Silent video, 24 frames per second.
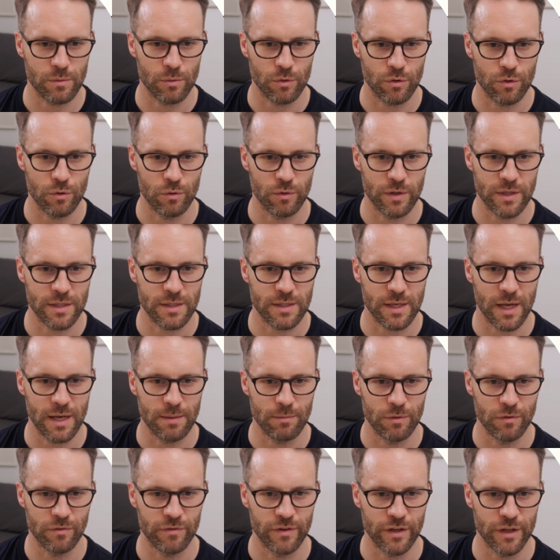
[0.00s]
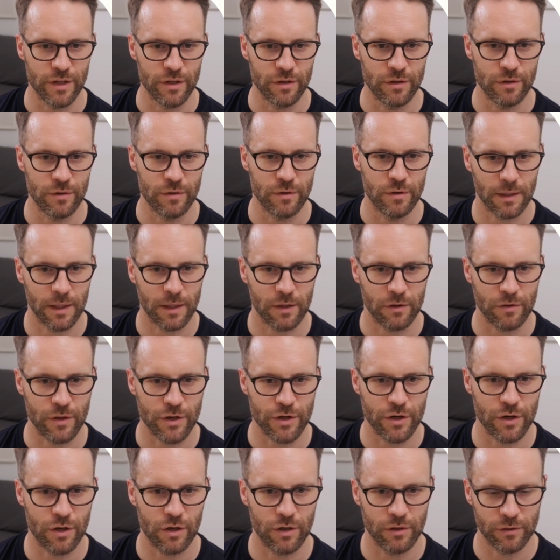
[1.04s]
we'll call this table view, click on the
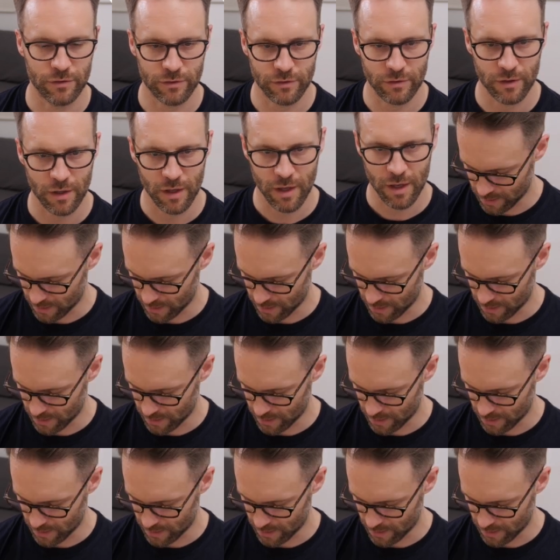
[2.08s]
dots,